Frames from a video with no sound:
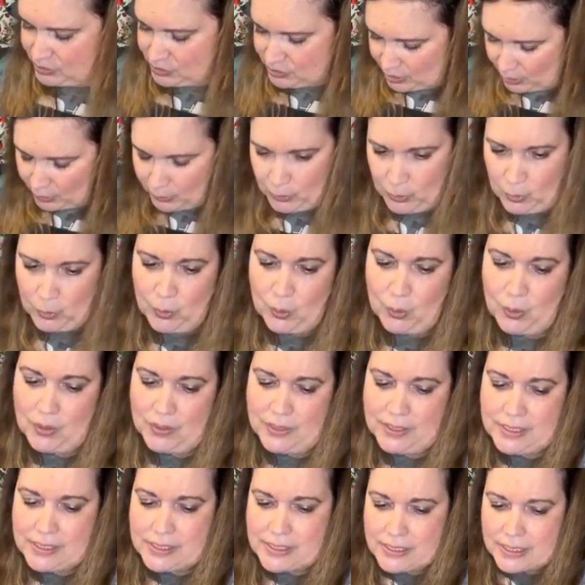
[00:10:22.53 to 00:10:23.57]
So
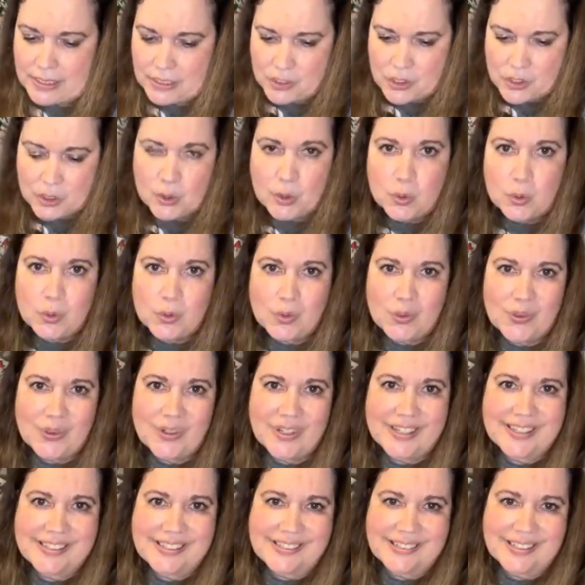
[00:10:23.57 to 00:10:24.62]
cool. Such a
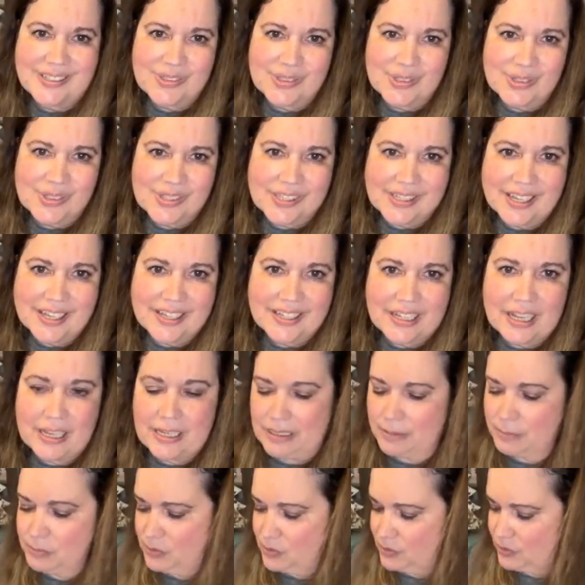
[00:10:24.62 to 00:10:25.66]
cool stencil set.
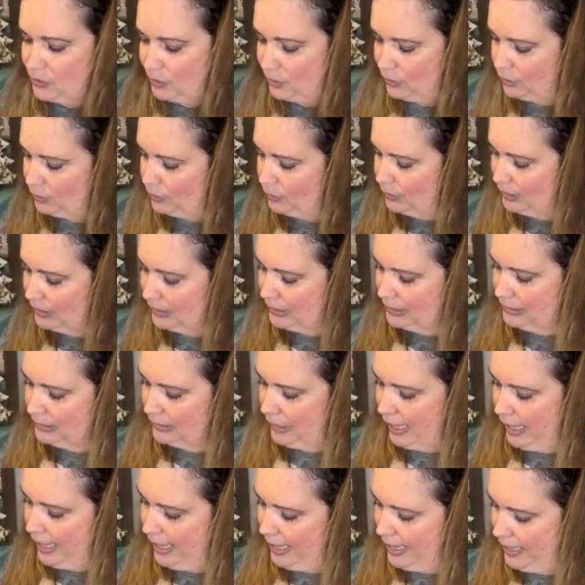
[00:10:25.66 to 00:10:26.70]
I am so
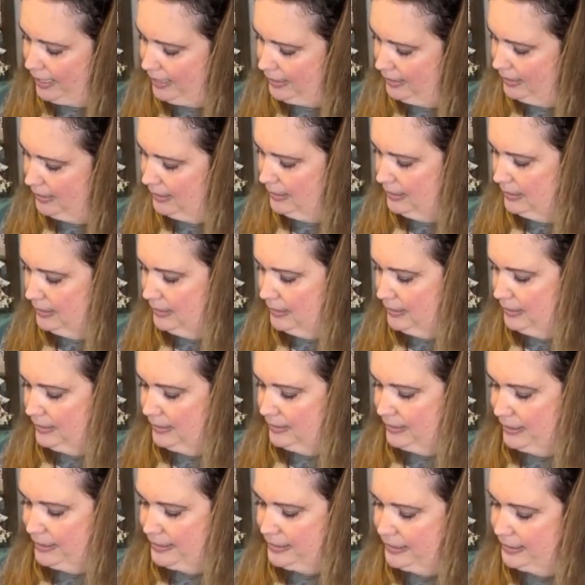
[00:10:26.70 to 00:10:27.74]
glad
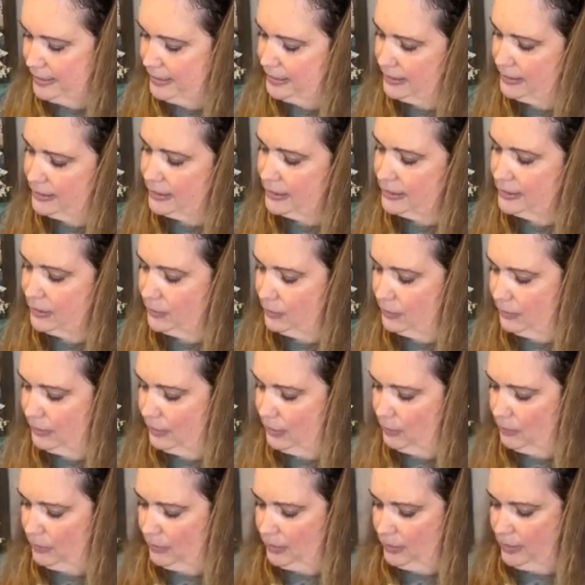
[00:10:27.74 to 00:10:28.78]
they did this because I
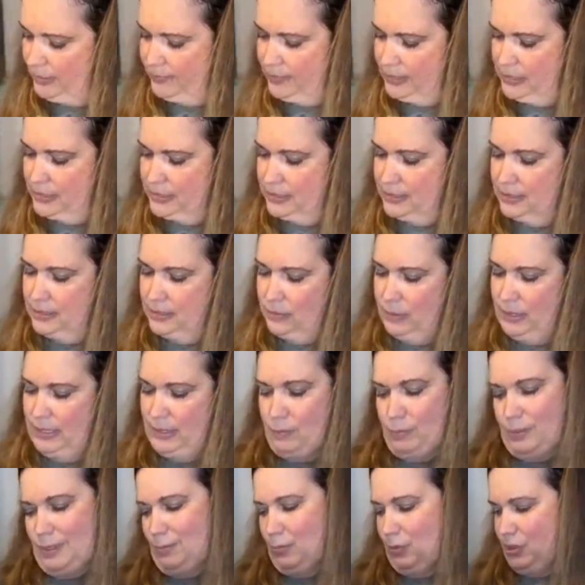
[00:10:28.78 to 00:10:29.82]
really, really love it. And
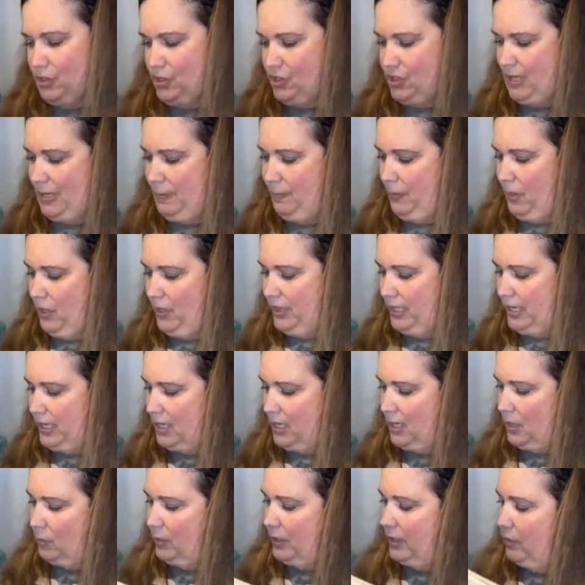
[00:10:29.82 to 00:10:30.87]
we can put more sheep on
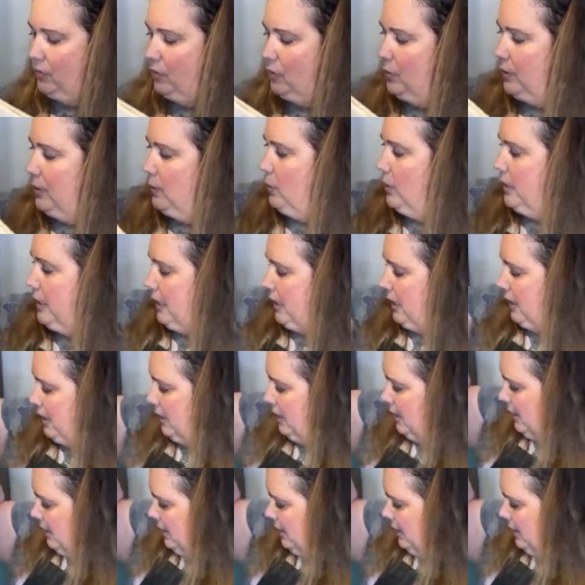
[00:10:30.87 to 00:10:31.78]
there, whatever we want